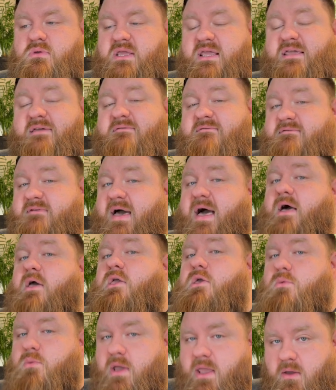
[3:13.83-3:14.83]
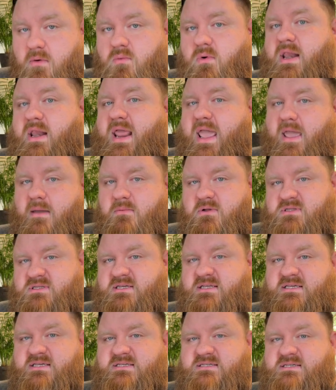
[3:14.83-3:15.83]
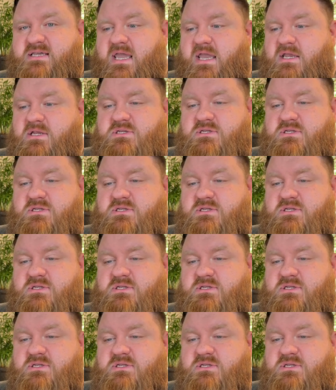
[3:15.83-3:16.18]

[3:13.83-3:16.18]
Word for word: evaluate what Hamilton is saying.